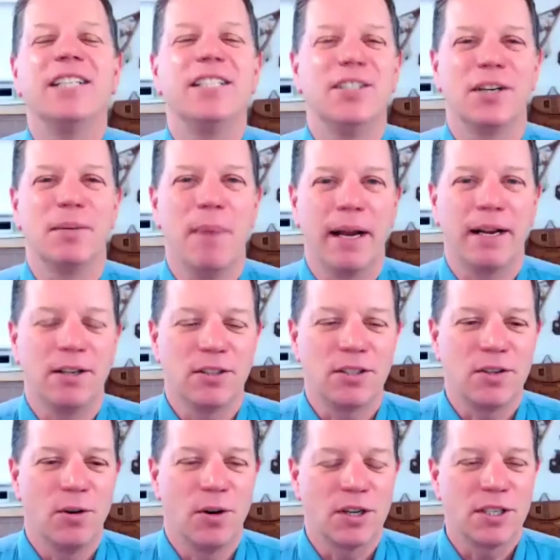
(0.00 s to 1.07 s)
took Michael's
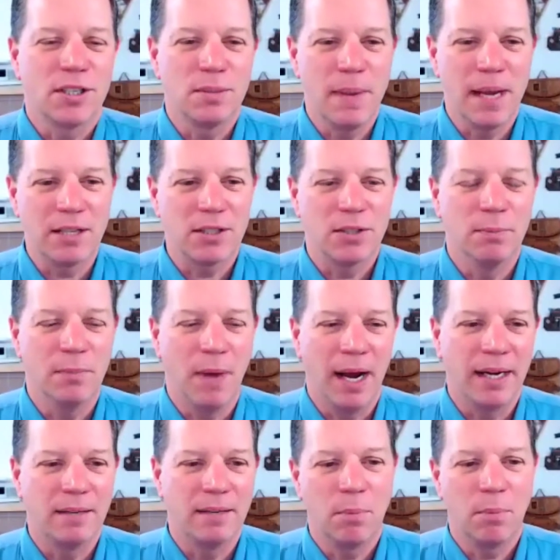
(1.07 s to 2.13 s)
course, his
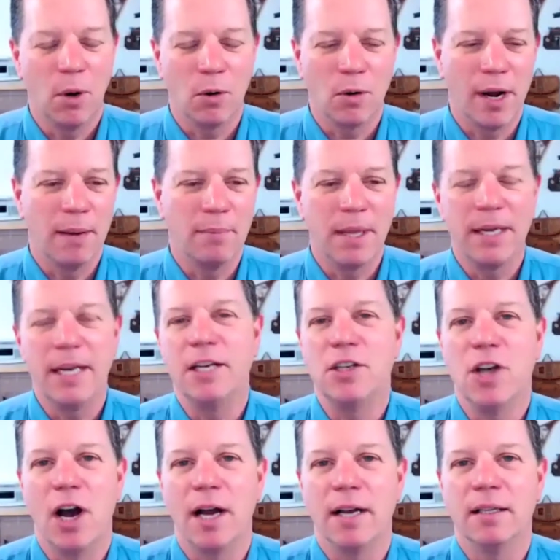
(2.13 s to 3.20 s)
mastermind program that he
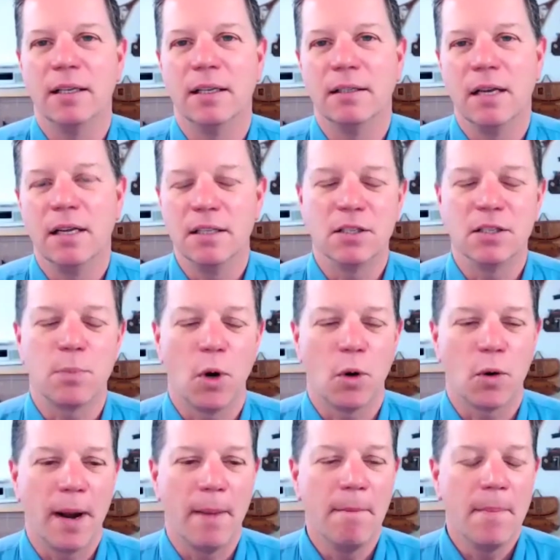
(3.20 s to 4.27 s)
taught in this
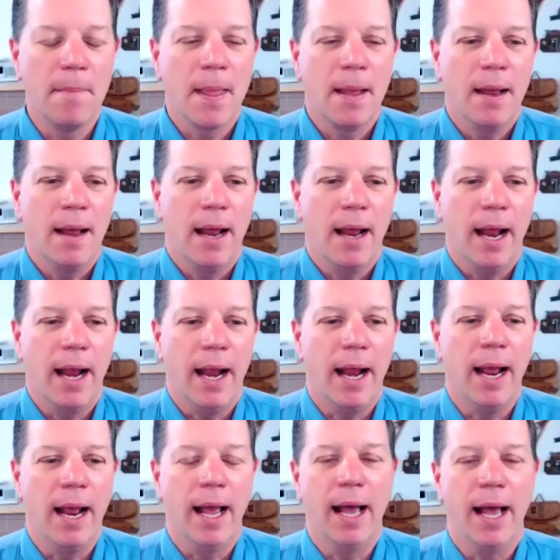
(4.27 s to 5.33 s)
program.
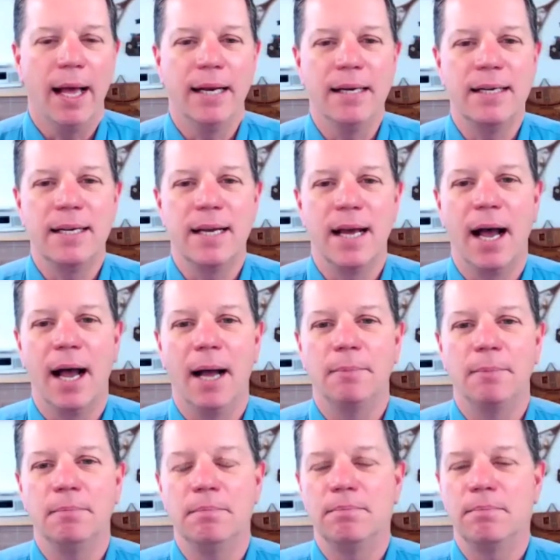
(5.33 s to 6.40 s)
And
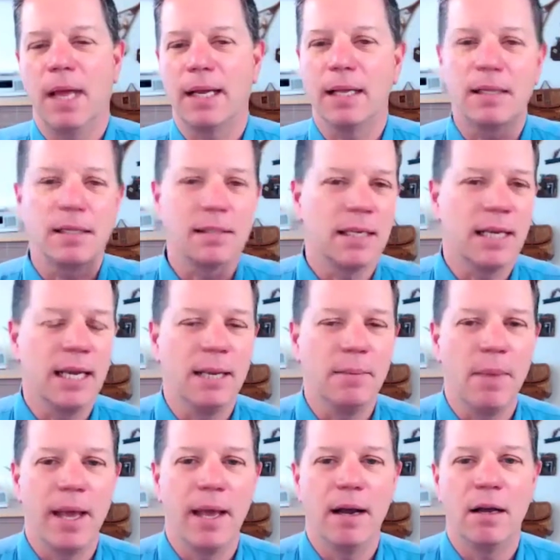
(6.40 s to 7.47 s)
I got this
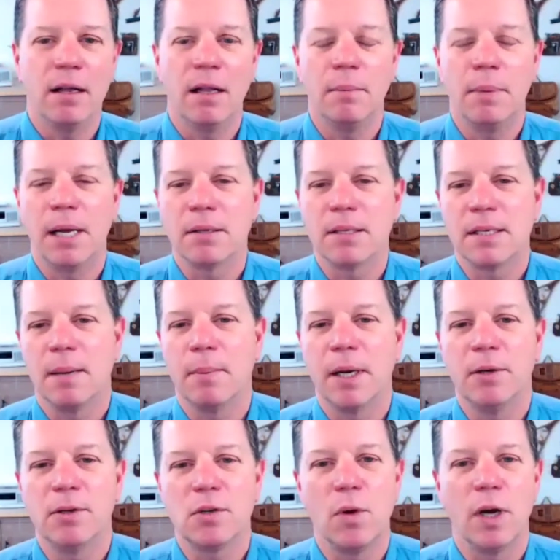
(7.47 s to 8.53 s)
email about somebody
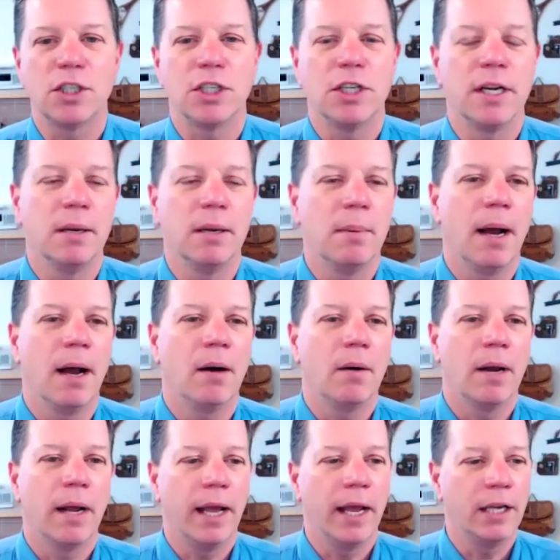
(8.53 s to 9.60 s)
who's questioning about
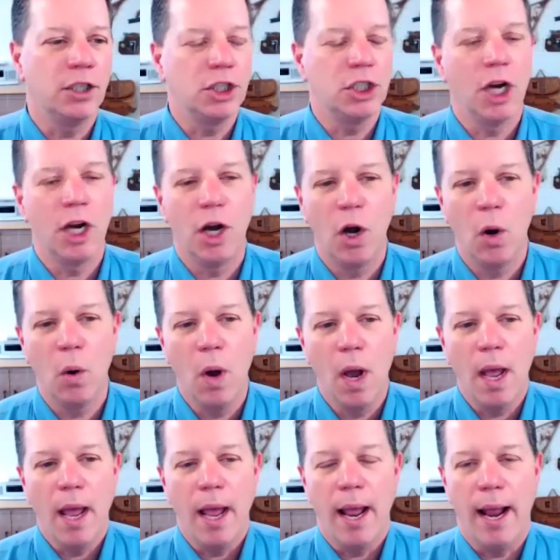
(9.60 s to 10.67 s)
a show,
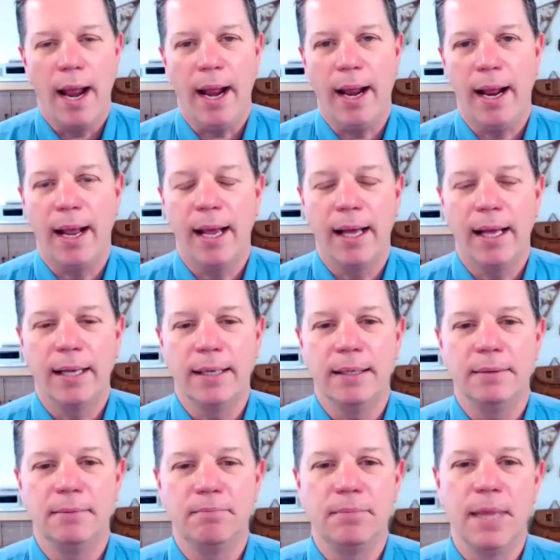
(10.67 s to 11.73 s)

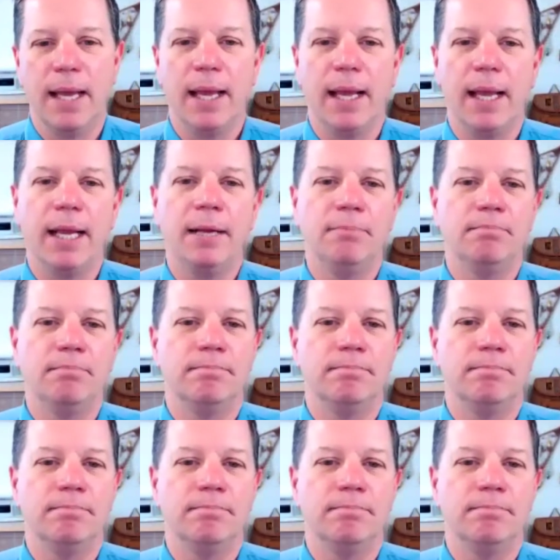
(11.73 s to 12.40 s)
and they